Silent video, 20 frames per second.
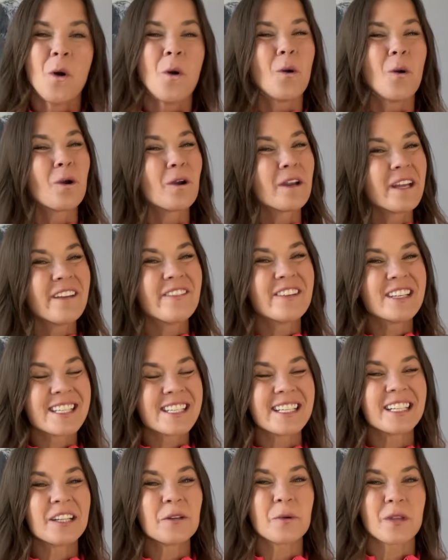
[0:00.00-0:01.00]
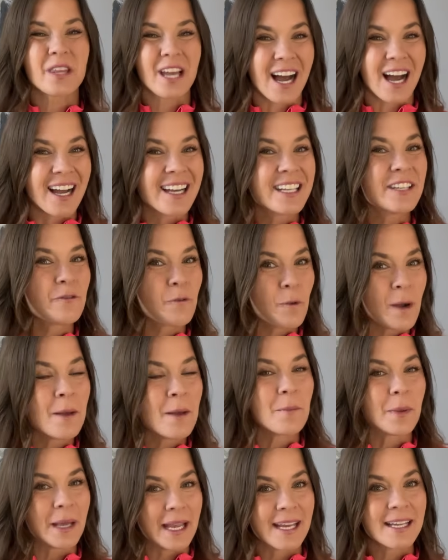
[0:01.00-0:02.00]
or even dealing with kind of
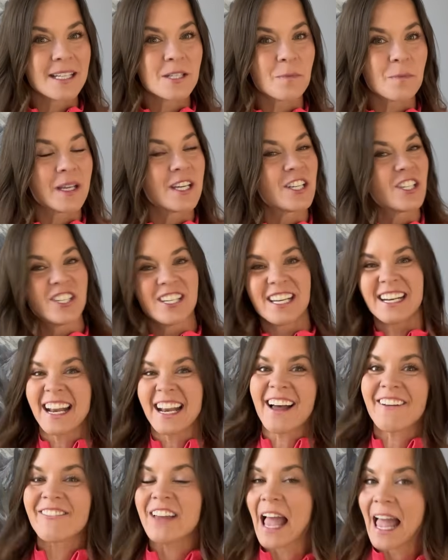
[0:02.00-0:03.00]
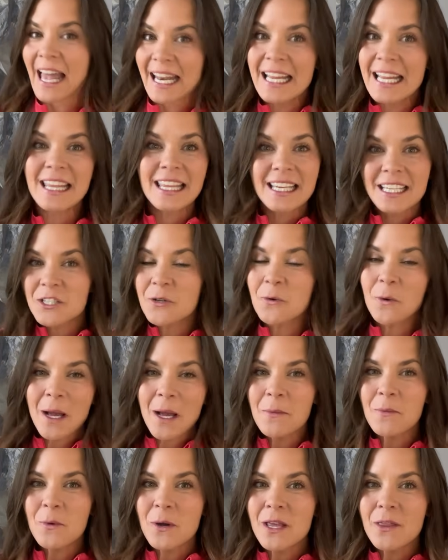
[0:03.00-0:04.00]
wet pants because you didn't have anything to
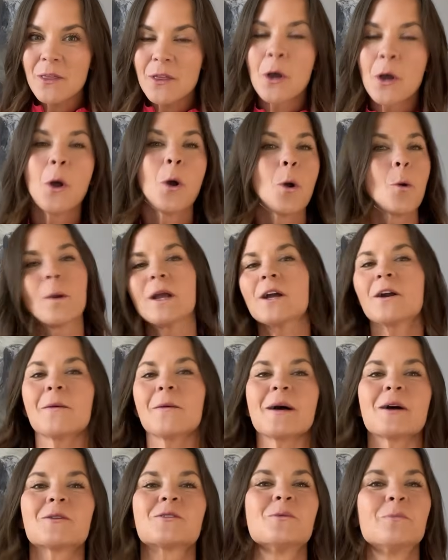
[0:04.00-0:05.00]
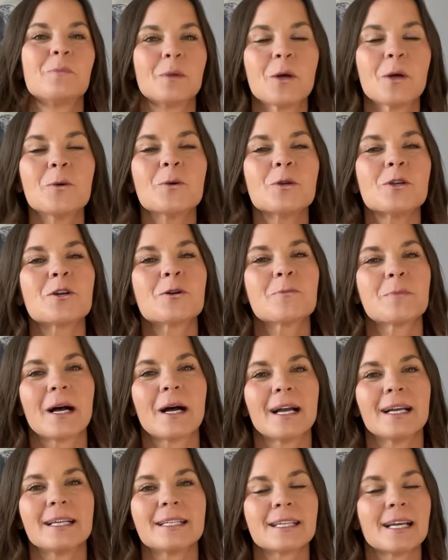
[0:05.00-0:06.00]
wipe with, we are about to blow your
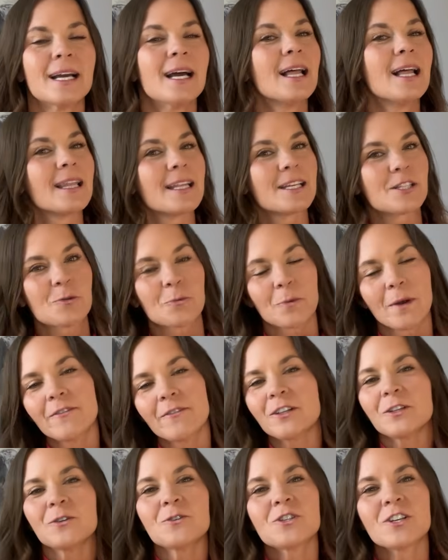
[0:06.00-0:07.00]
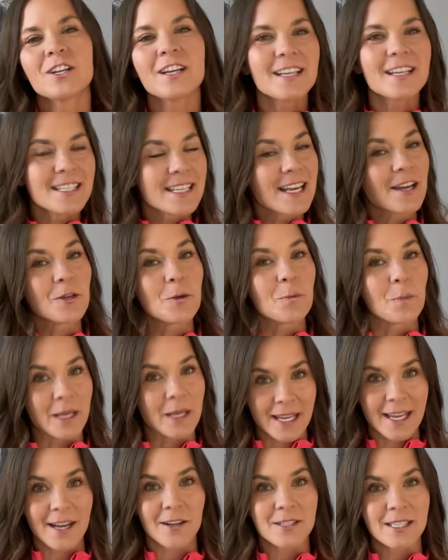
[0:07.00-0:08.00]
mind. Let's revolutionize how you
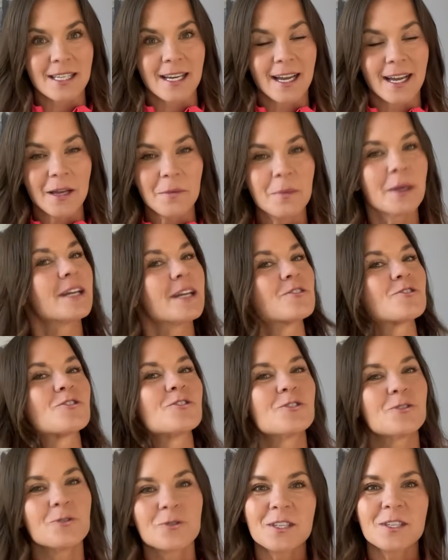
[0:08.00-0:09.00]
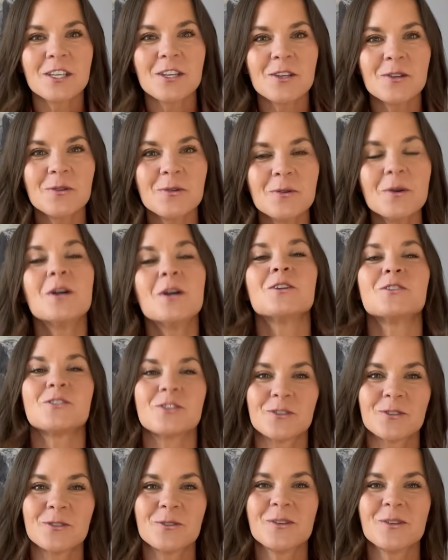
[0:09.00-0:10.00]
pee outside by introducing you
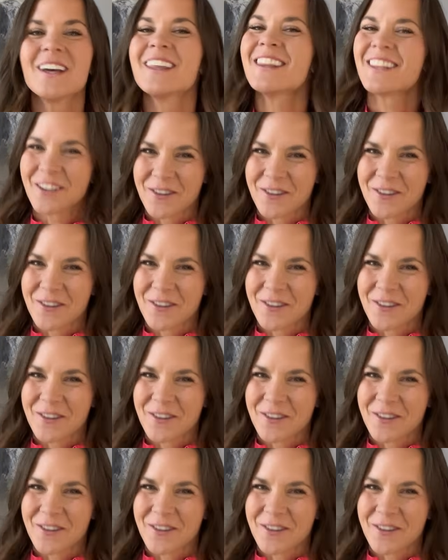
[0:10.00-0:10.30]
to the